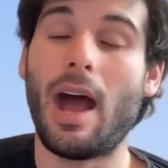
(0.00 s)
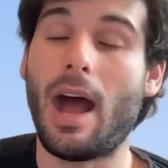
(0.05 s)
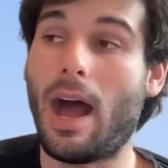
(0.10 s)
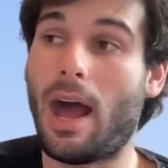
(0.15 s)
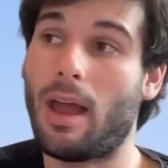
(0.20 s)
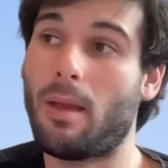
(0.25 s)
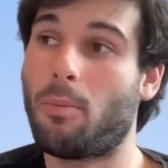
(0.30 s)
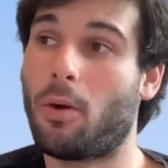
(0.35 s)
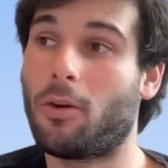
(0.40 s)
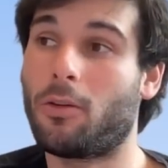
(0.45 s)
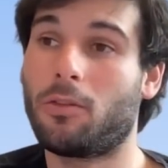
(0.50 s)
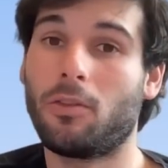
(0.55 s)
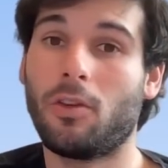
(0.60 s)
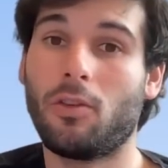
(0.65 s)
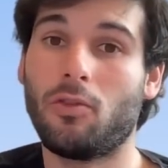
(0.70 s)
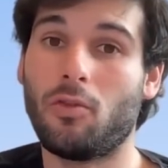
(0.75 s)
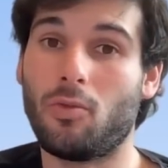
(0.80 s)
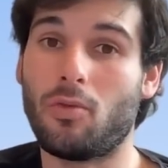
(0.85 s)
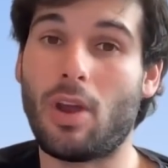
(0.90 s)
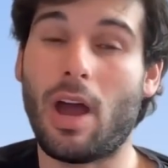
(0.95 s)
I personally
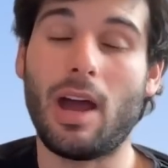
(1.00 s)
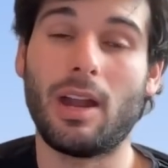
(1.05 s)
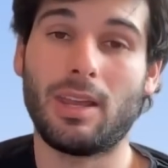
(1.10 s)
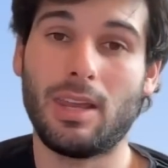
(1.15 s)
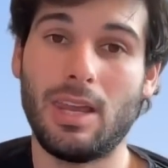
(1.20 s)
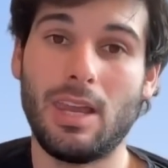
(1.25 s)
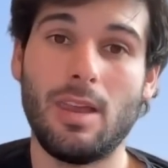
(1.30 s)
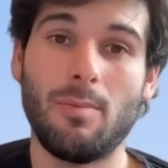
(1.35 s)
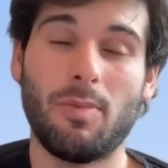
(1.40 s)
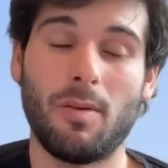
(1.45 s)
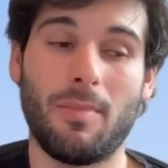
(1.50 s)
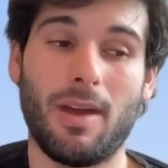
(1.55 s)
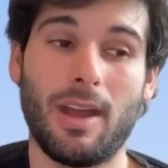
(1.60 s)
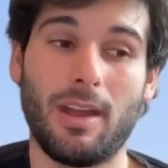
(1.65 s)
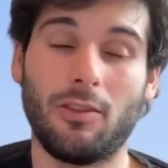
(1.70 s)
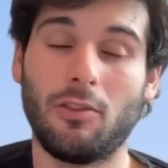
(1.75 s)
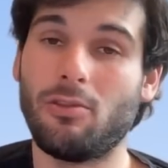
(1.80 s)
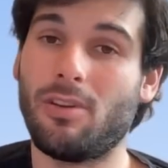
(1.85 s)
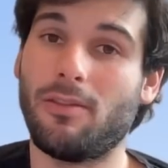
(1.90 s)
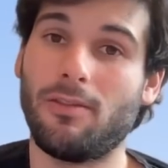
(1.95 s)
do not keep
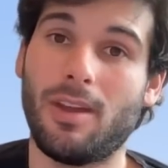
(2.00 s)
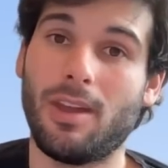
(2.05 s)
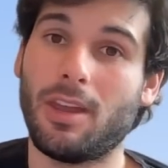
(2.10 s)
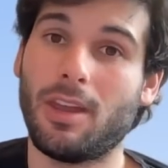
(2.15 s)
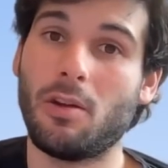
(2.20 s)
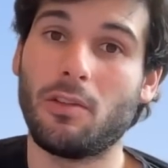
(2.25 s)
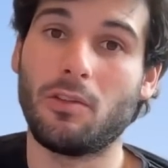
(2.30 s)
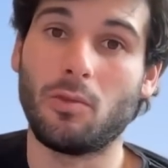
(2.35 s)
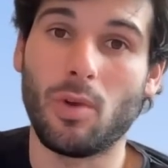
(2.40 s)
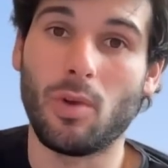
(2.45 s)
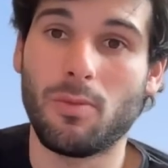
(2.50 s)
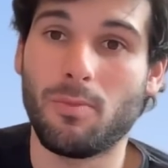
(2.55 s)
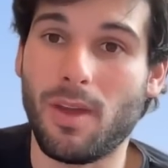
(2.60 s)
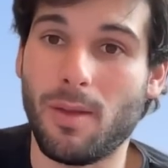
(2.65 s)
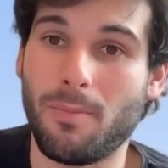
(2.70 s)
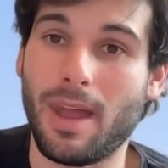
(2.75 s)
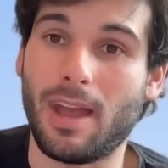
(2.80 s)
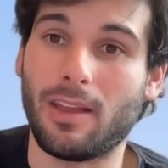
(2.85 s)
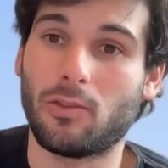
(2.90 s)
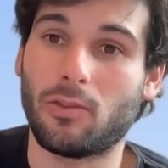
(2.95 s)
my 2FA codes with my
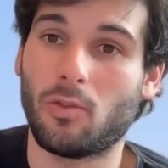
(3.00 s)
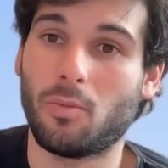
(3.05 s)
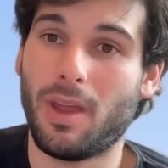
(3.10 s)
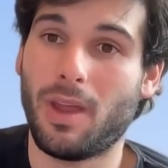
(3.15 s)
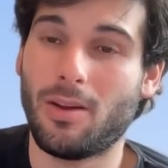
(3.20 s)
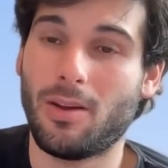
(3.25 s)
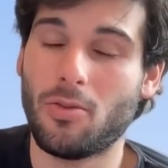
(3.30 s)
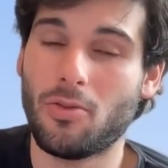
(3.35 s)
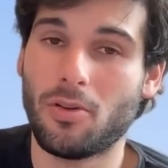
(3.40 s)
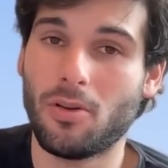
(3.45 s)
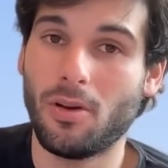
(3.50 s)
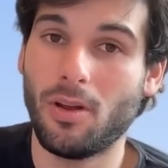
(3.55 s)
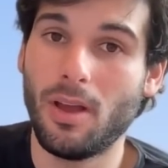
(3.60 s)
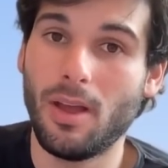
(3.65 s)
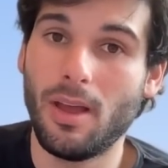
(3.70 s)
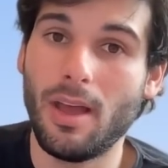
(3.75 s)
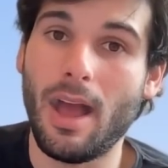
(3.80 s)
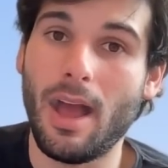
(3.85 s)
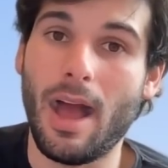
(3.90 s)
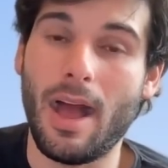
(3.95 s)
password manager,
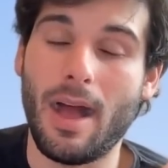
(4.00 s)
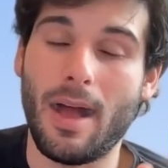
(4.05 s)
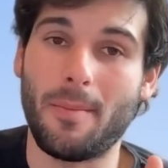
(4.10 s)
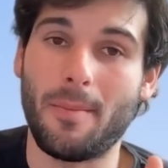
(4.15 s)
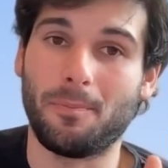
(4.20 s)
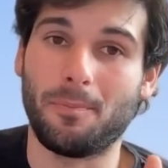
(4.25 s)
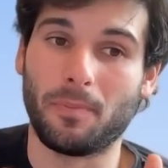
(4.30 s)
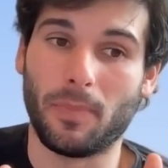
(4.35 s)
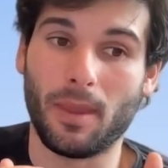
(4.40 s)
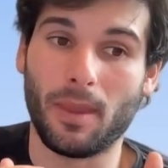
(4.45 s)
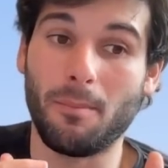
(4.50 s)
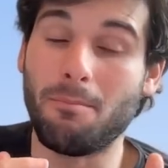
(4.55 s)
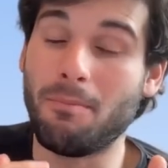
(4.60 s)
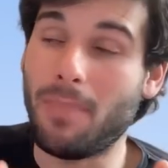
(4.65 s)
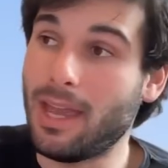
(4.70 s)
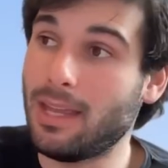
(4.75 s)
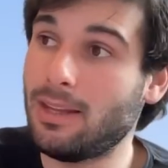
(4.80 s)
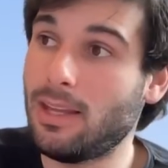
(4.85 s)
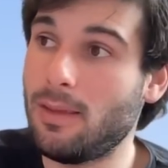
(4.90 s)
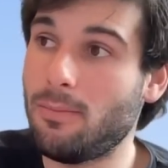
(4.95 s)
um,
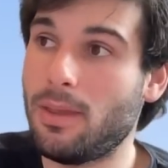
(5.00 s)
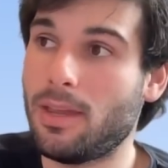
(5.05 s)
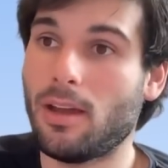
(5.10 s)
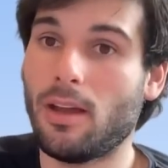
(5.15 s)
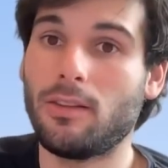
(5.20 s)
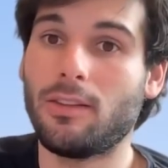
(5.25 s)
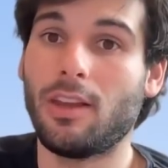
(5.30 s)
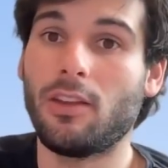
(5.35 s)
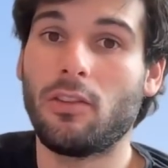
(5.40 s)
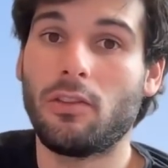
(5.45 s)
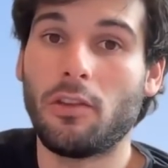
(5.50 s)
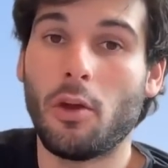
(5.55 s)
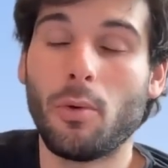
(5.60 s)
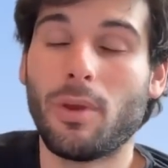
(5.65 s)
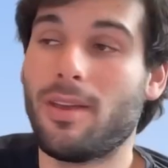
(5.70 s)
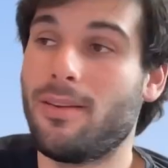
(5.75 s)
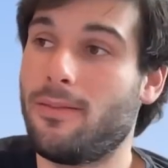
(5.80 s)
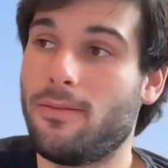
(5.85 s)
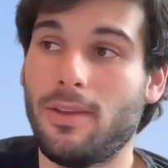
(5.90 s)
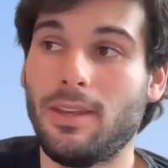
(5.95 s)
mainly because it's so
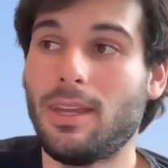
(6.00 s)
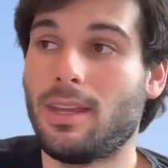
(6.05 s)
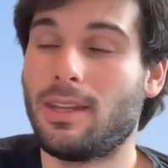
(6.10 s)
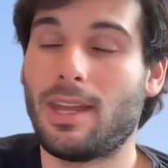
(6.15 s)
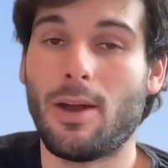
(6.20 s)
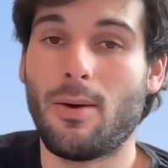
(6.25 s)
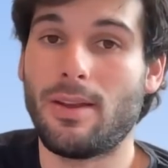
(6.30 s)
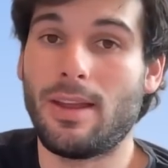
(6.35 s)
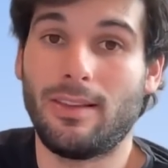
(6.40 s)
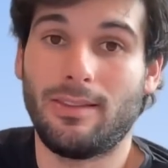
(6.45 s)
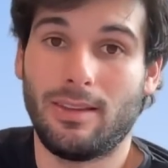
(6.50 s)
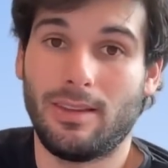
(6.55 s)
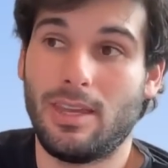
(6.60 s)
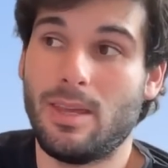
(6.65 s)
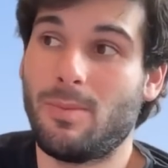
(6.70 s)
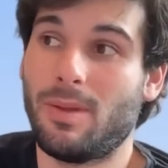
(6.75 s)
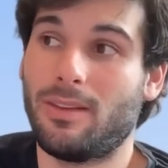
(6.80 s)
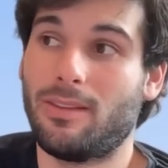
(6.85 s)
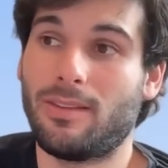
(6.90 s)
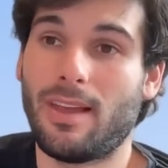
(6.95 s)
convenient nowadays to
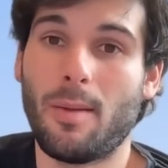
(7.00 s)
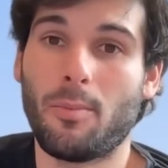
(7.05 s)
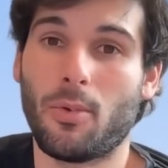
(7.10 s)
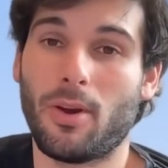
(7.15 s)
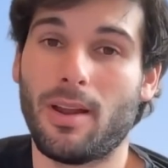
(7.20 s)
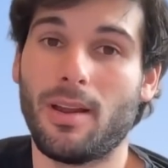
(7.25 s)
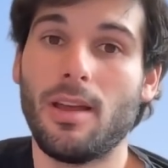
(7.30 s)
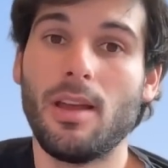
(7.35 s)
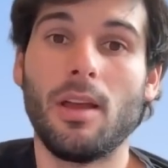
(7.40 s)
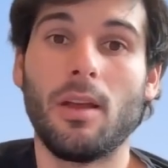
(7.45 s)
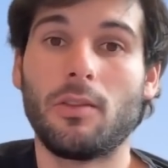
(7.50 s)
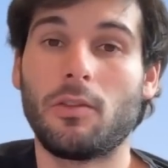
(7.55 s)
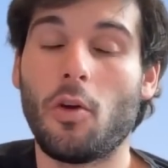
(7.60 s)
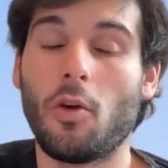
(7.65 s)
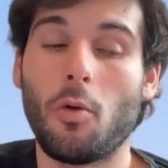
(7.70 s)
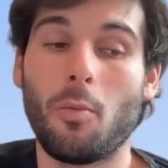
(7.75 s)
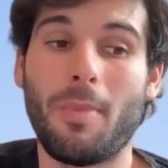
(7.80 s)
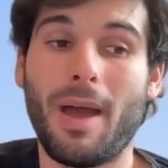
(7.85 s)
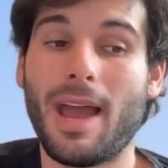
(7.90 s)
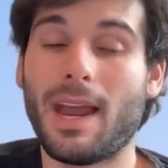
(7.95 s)
keep it separate.
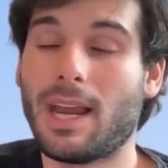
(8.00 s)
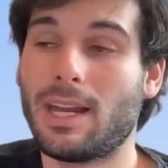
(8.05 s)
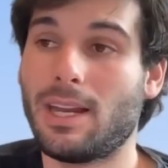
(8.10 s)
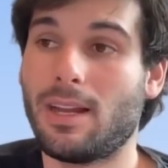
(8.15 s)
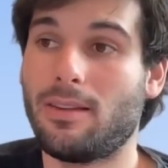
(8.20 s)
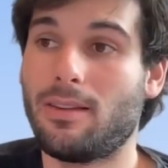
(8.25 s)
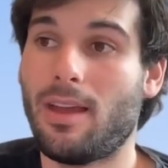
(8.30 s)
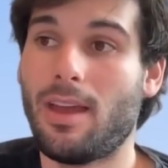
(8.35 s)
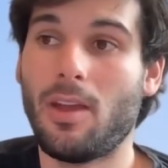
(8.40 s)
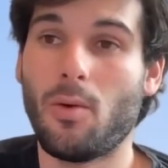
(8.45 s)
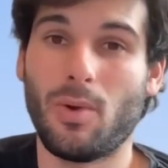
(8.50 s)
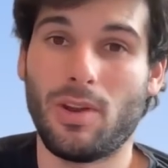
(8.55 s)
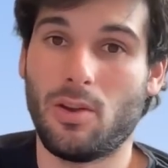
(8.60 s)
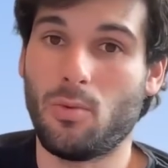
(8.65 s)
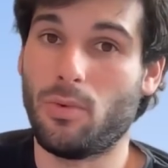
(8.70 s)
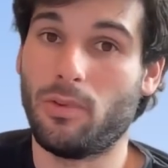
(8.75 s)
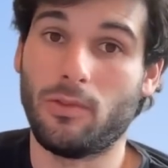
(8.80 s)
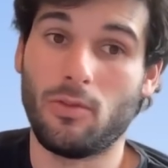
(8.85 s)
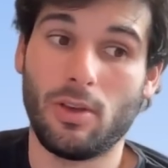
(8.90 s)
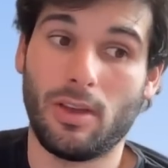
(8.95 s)
So back in the day when it
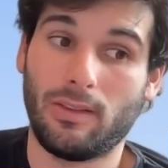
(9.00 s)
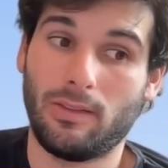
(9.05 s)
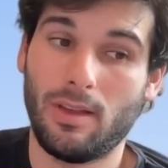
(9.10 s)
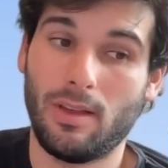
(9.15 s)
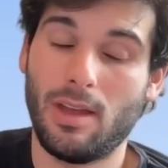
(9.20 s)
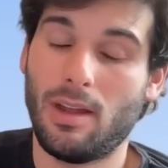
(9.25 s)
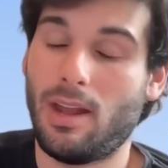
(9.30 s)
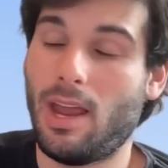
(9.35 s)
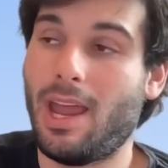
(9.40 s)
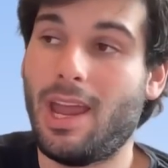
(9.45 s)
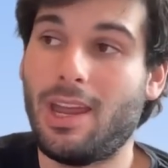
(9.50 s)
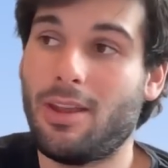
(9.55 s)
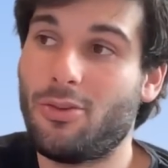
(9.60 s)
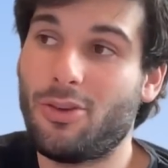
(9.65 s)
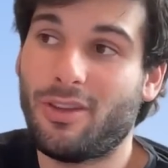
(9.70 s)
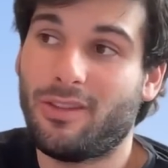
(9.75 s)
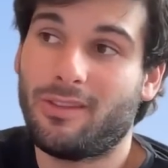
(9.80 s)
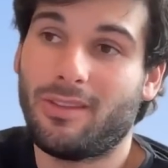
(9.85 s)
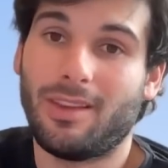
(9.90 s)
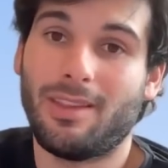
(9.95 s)
was just
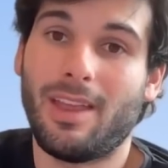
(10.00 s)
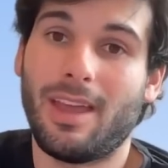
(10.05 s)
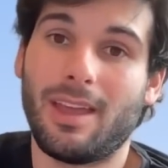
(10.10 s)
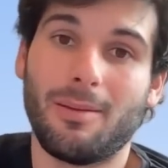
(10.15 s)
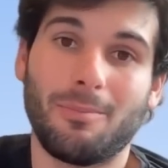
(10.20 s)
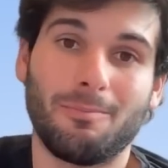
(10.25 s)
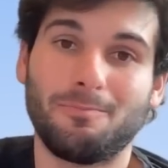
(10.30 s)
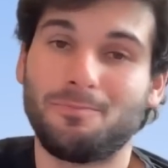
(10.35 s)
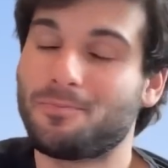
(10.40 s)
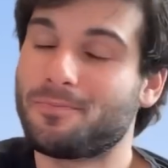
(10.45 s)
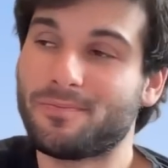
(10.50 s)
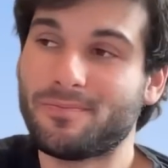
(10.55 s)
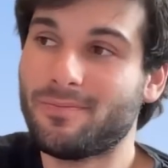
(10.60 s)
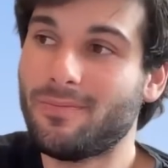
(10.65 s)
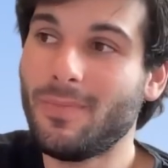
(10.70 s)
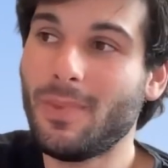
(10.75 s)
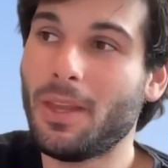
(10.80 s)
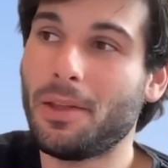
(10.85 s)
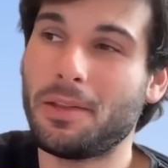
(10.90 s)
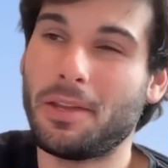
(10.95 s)
Aegis and like
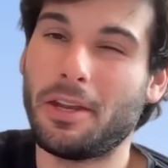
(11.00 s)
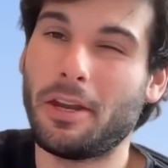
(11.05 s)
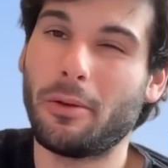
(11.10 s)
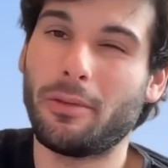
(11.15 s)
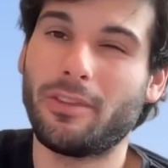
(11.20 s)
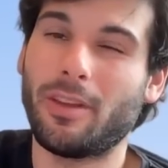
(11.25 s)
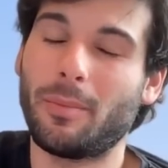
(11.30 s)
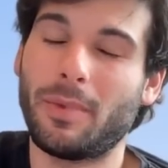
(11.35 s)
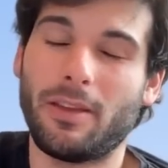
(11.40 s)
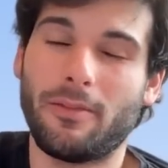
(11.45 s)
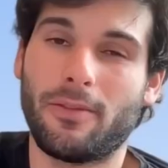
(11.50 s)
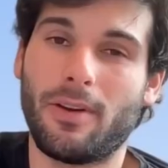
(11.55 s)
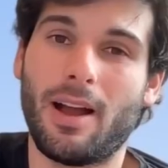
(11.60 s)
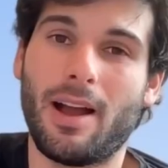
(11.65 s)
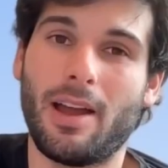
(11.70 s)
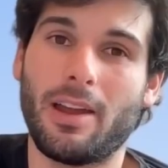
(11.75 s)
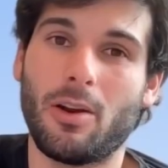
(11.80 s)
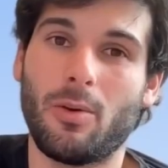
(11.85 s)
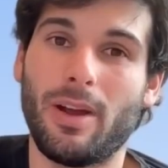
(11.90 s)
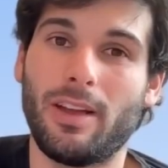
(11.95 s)
you know, something for
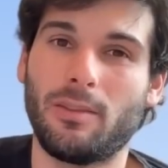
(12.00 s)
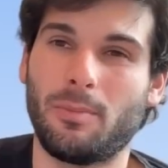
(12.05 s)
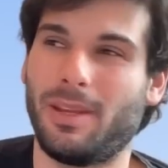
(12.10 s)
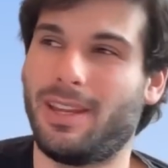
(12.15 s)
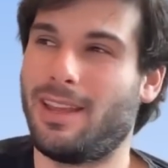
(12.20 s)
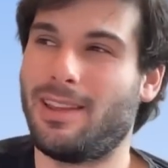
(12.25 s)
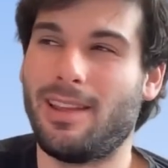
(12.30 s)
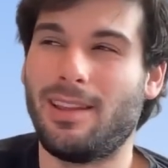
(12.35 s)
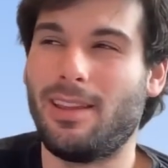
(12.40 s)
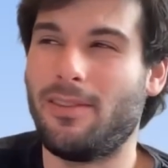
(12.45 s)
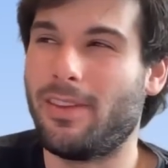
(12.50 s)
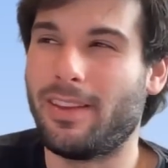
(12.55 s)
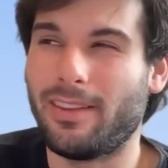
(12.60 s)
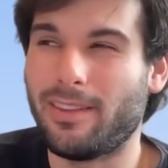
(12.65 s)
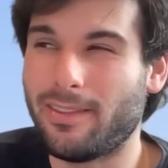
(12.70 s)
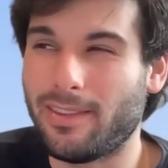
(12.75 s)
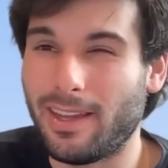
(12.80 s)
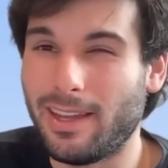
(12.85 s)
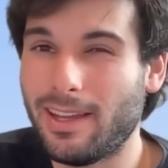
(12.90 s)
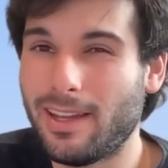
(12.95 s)
iOS, but they didn't even
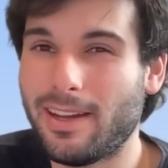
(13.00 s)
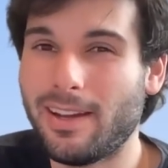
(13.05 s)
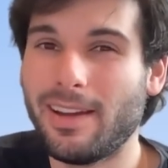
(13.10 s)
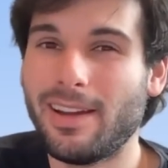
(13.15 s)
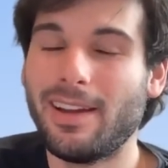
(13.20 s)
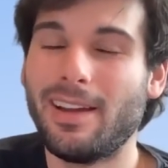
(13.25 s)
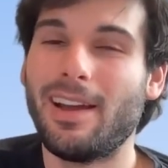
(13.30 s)
sync.